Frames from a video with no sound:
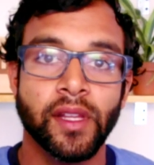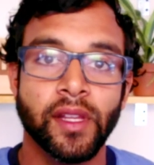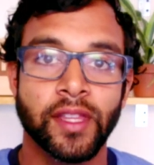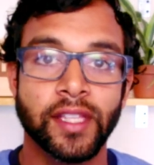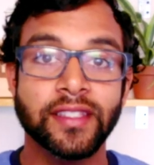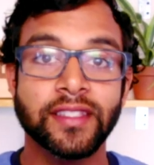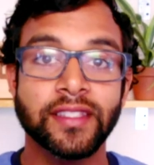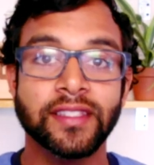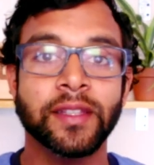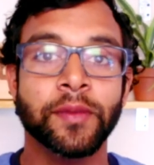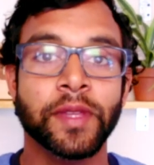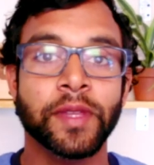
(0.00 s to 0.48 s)

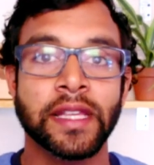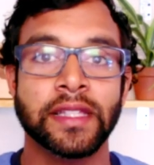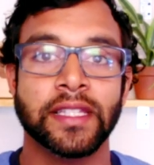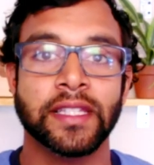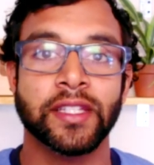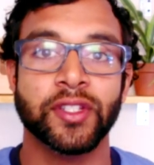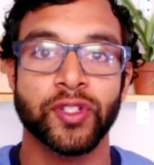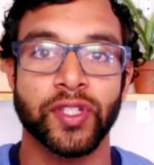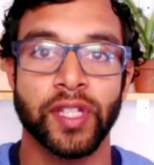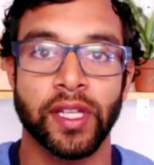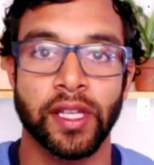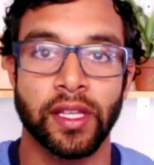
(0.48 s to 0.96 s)
this is something that's
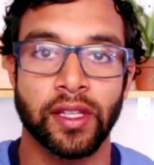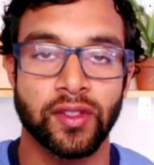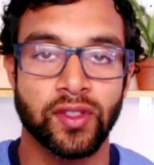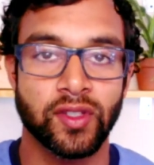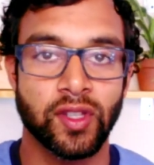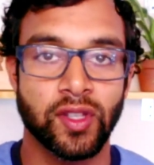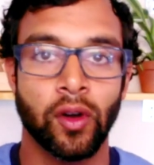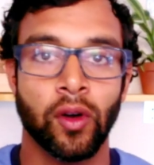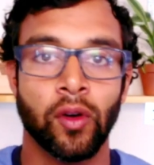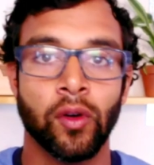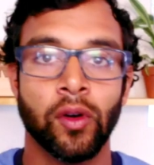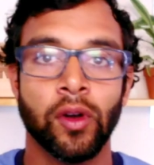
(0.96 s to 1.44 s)
interesting.
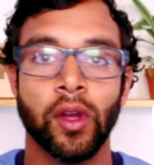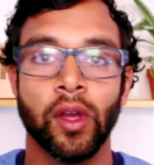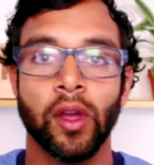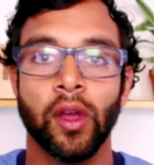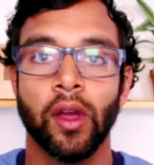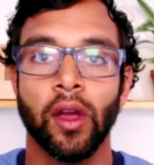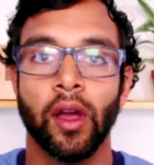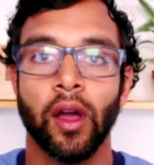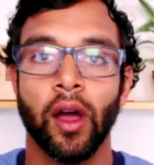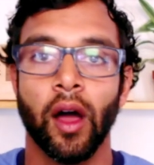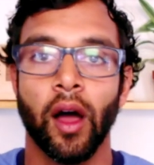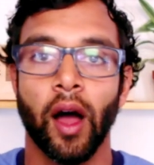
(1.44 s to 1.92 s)
So
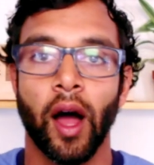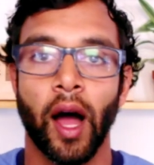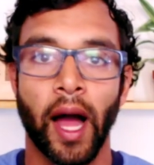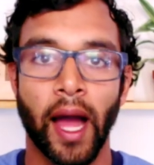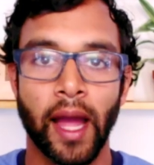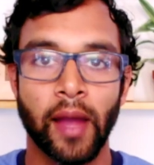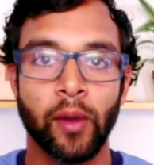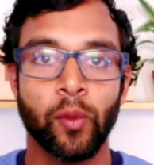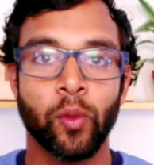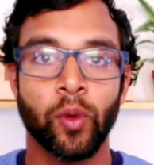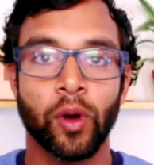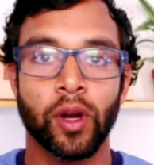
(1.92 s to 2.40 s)

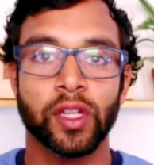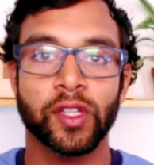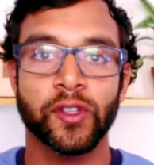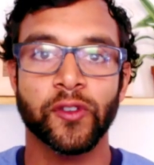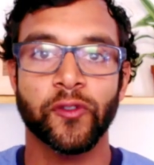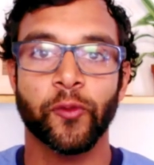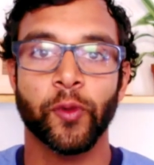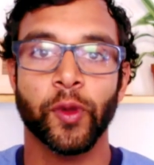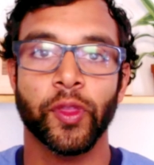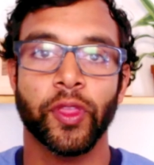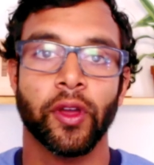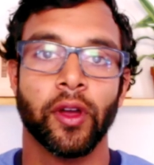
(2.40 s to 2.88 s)
I
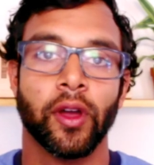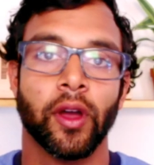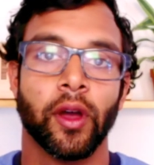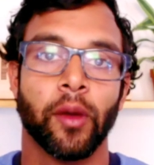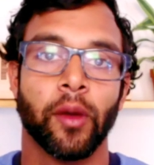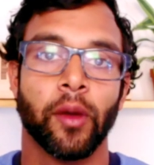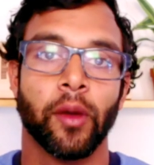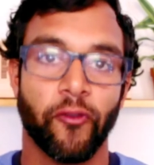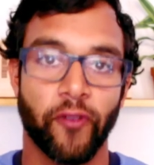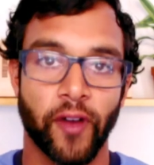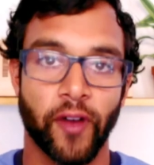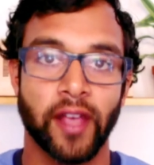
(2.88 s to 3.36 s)
worked with a
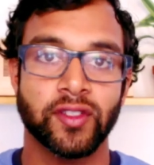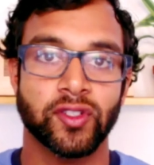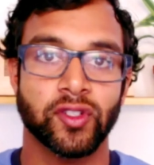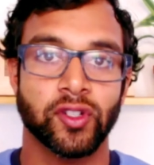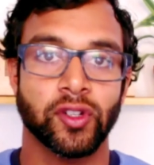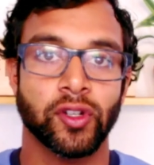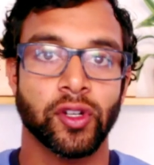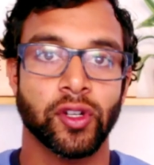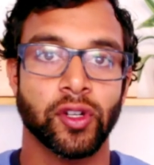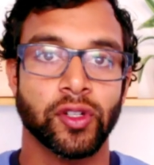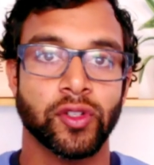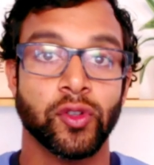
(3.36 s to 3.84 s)

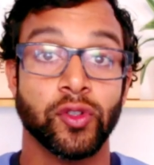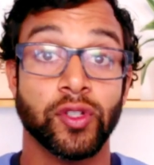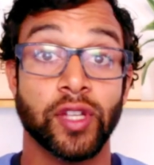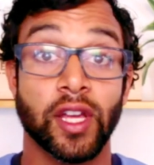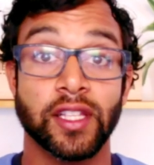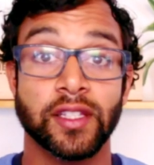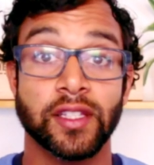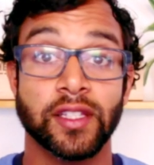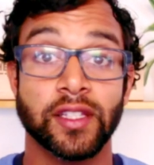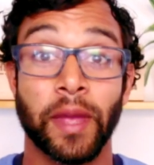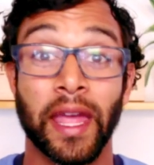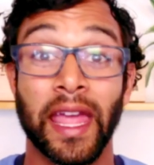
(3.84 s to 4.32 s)
professor who
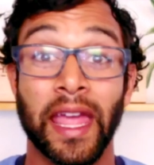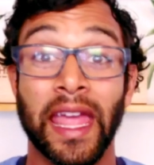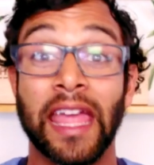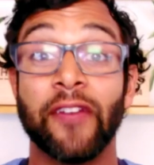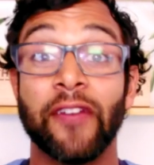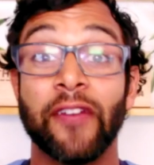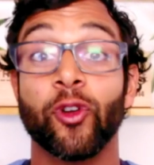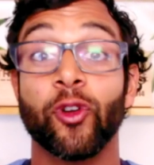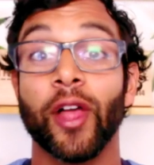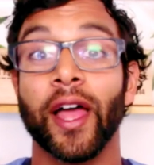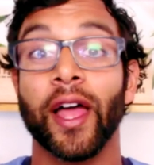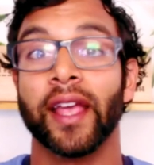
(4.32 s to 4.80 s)
does
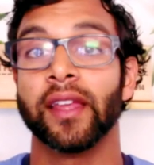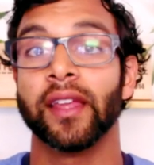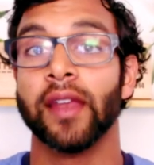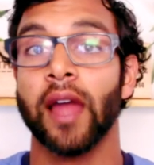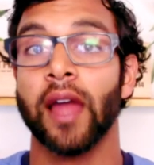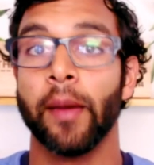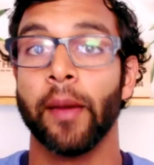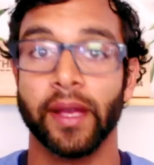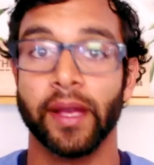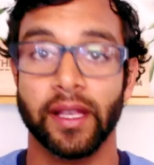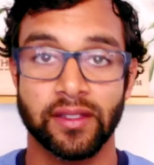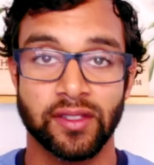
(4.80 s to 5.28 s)
behavioral
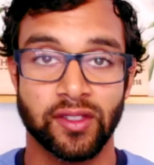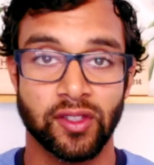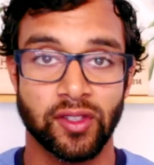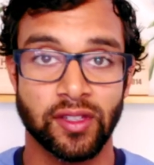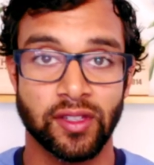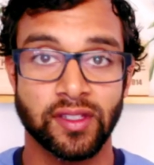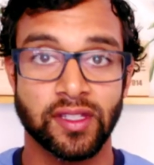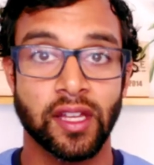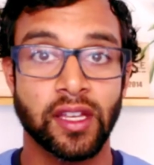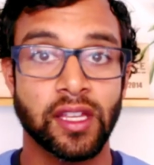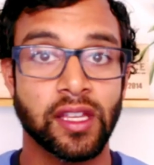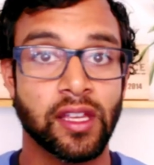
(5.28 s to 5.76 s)
economics, so the
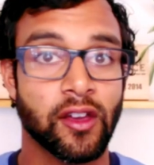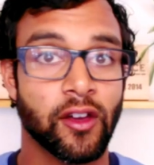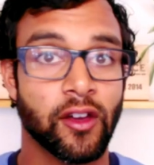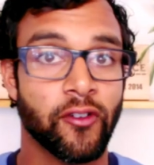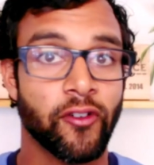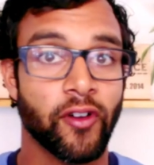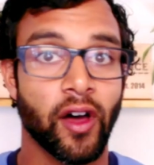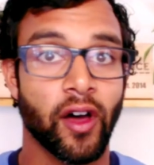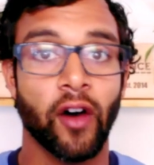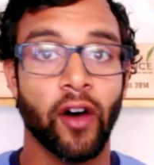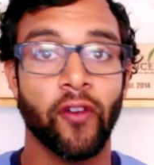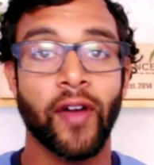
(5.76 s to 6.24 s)
study
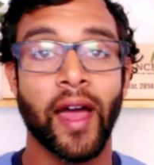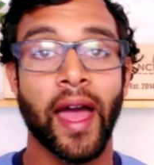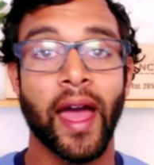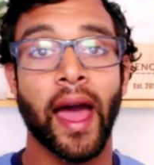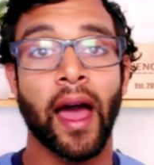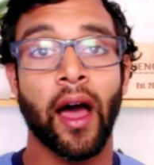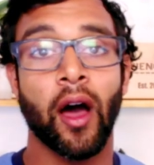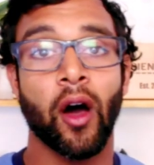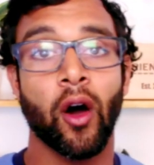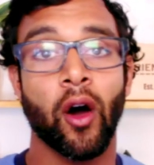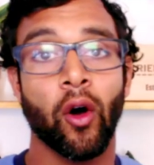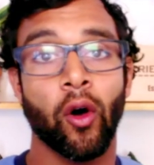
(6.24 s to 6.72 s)
of
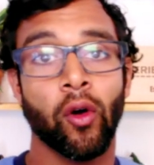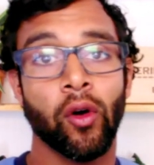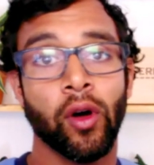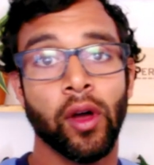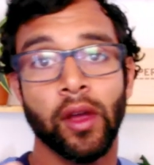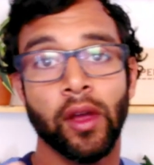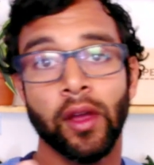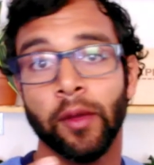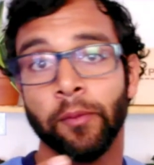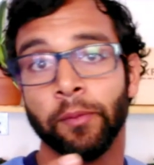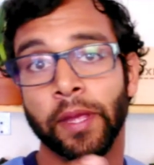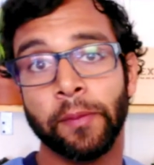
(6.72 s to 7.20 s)
how
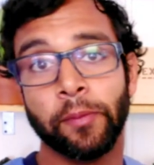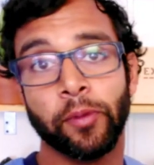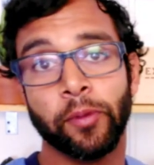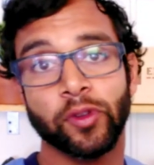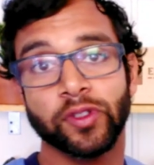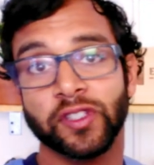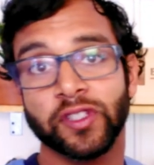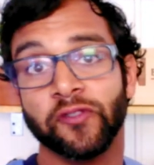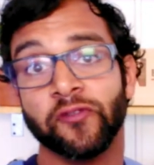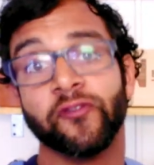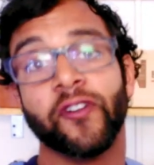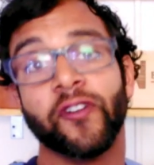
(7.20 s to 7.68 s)

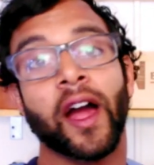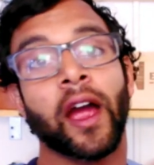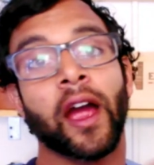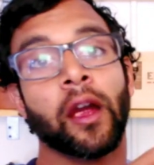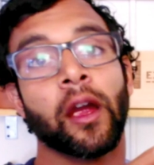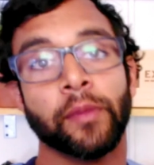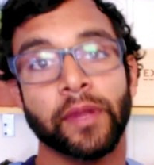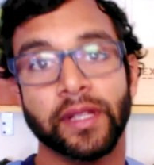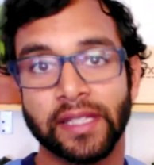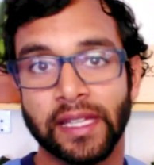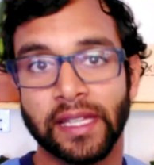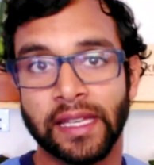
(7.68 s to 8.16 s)
people's
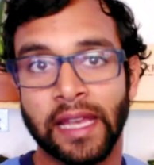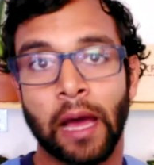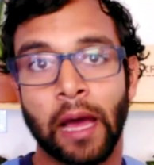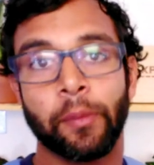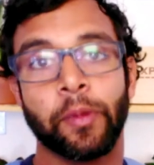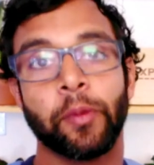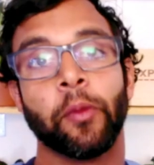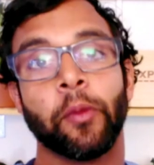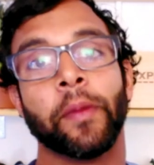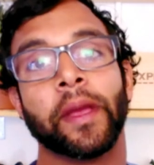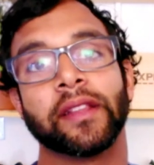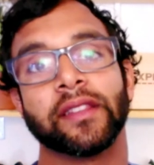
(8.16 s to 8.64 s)
environment and how
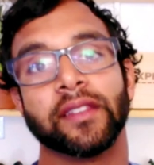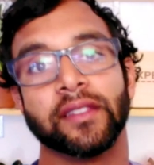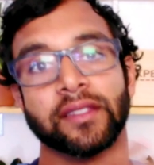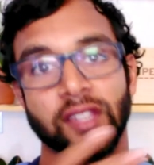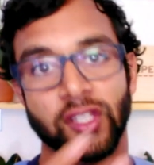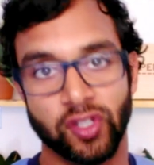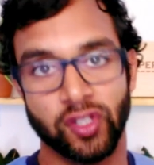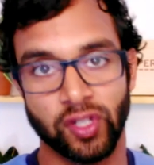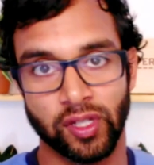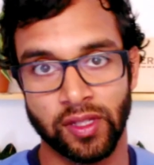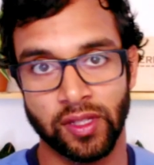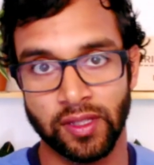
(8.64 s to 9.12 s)
people make
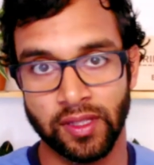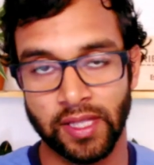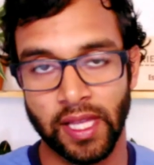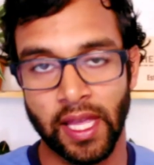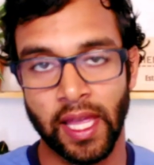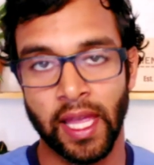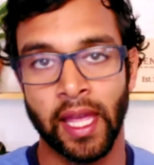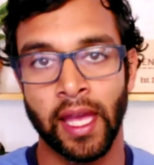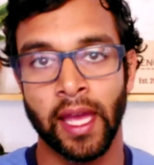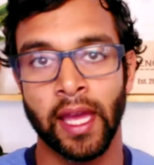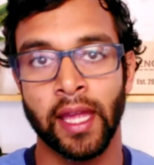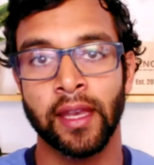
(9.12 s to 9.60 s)
decisions.
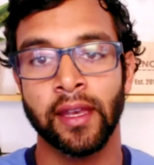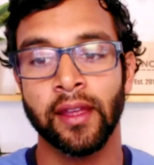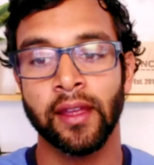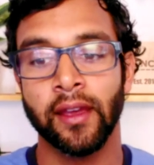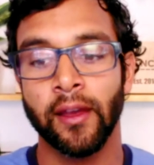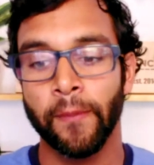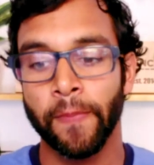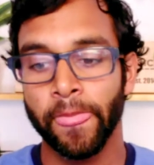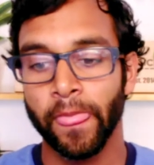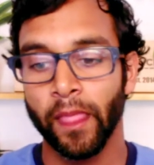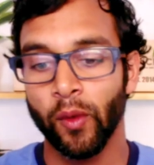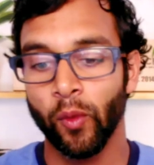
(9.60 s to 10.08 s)
And
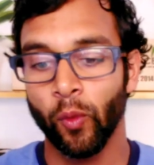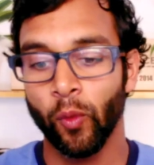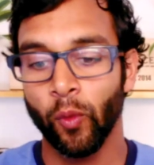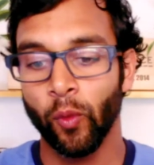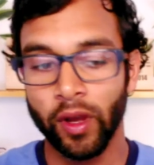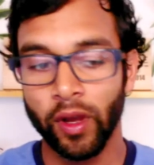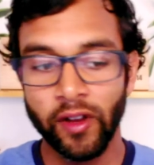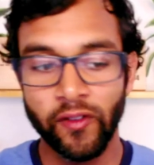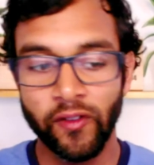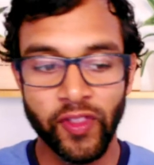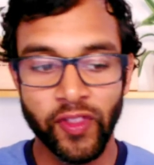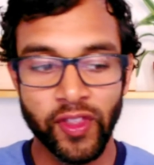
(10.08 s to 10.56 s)

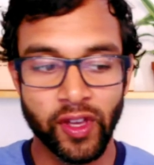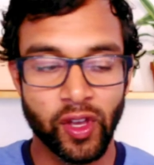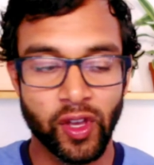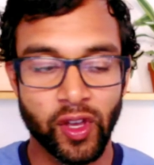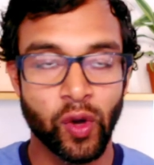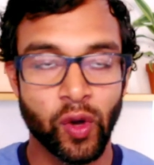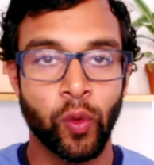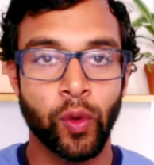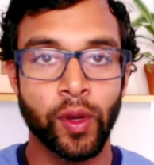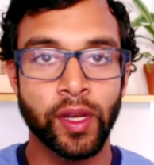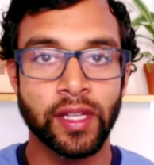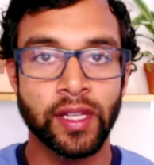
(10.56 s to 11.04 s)
one of the
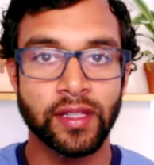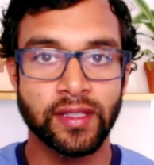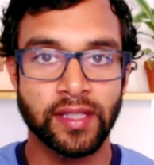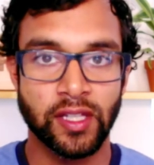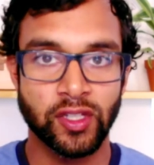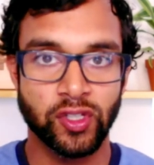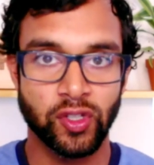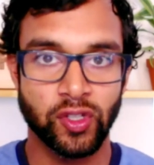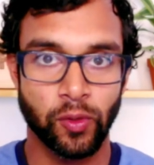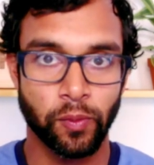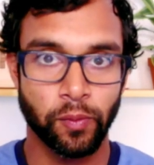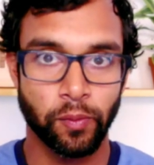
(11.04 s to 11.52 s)

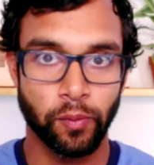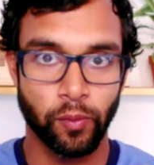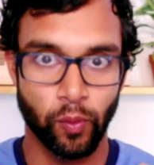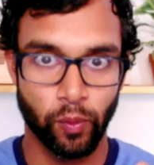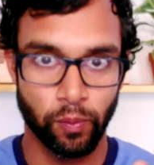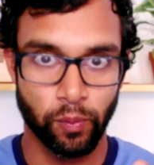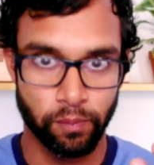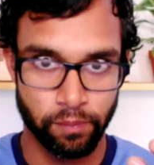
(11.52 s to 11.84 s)
quintessential